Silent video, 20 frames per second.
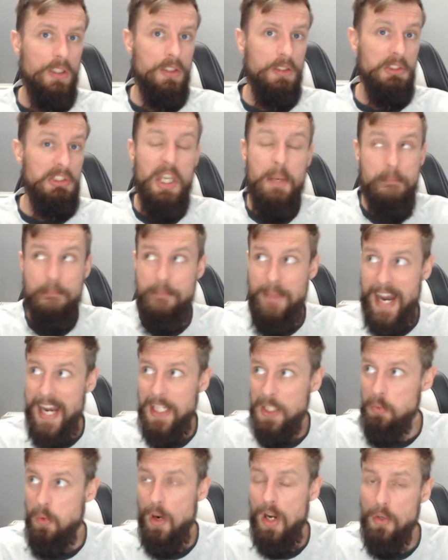You may
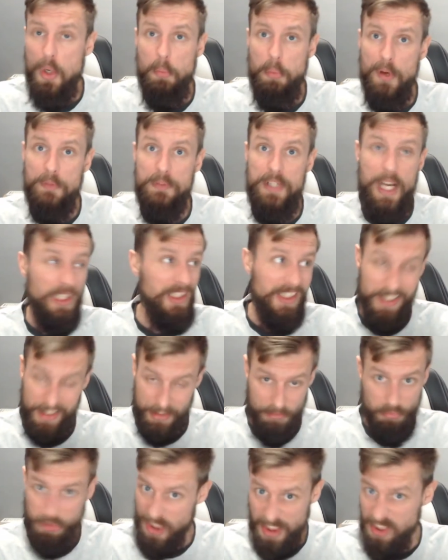as well not bother now.
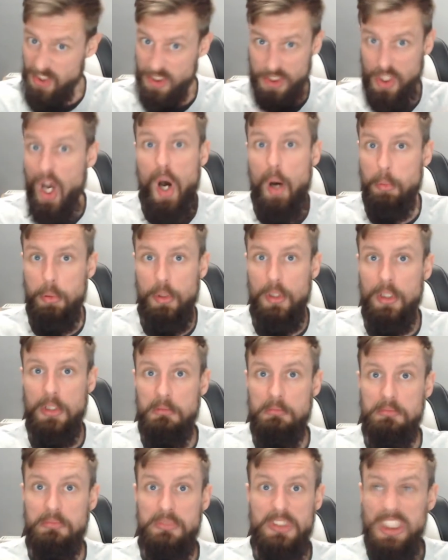Just stop,
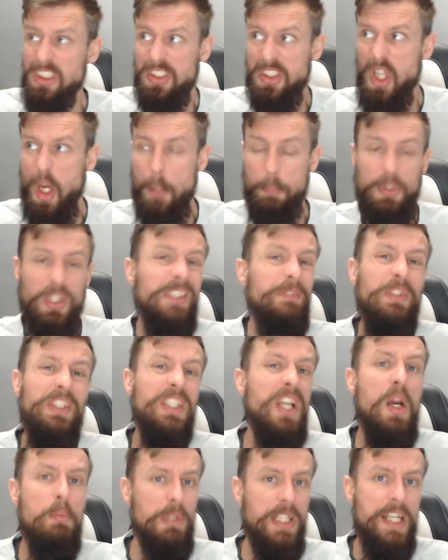because if you
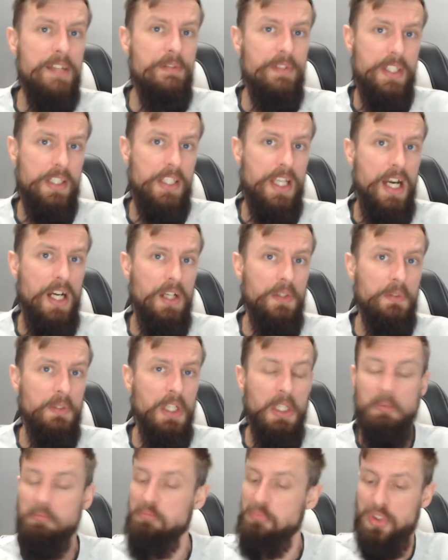don't believe in yourself,
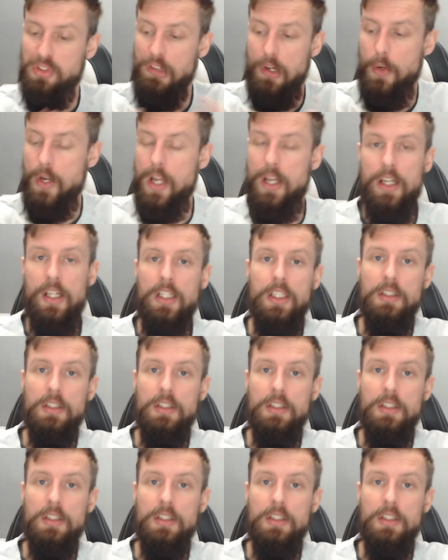screw it.